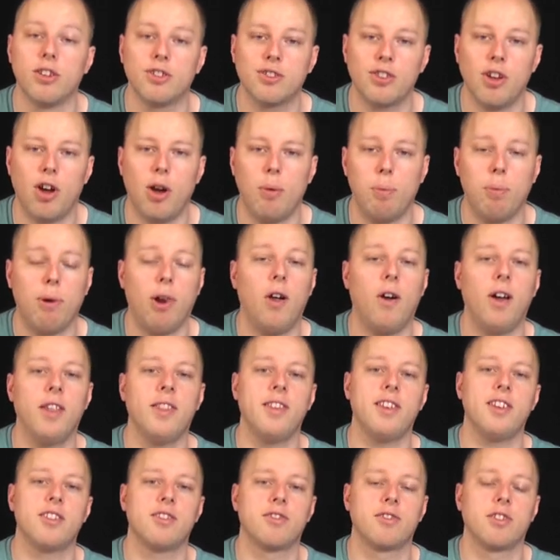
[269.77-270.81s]
Start
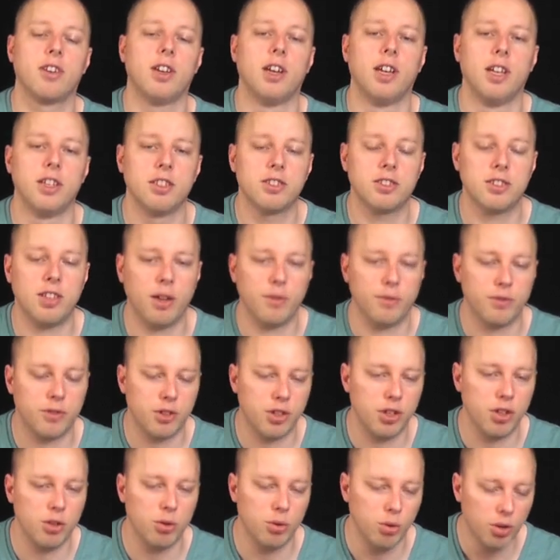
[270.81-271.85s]
applying this stuff
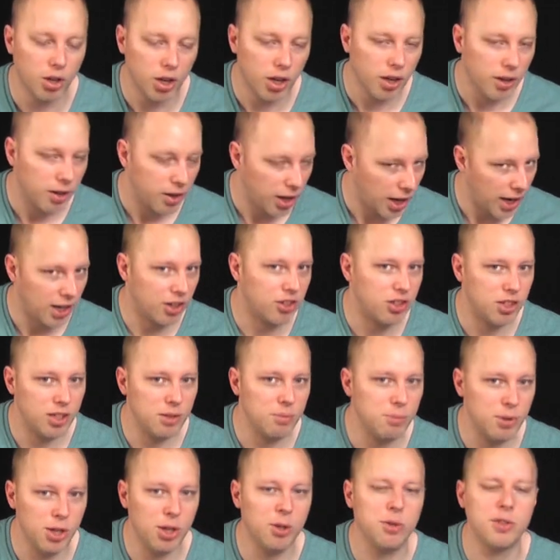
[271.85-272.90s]
to
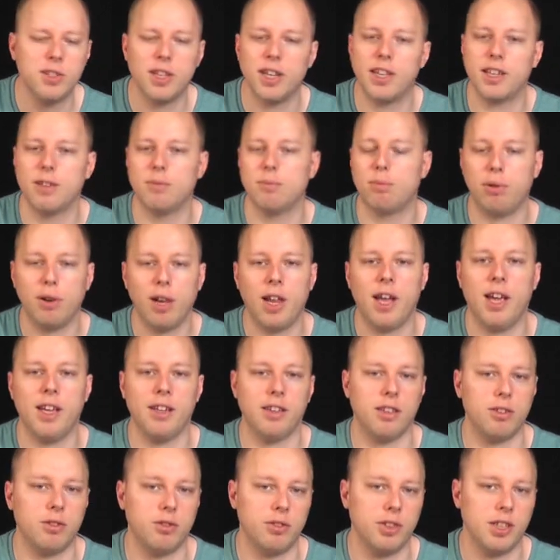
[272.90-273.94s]
actually music and
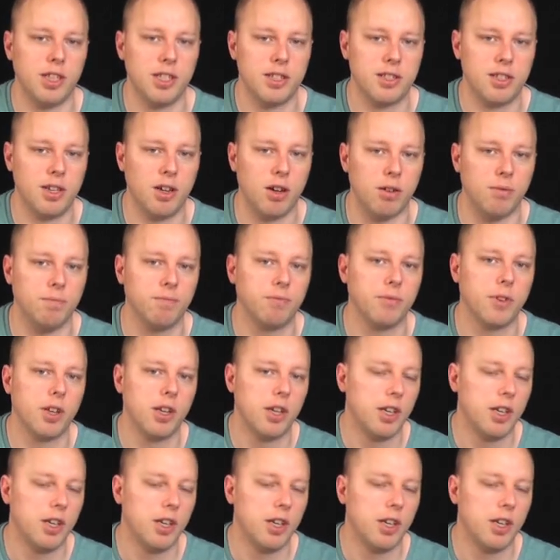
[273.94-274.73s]
playing it on the guitar.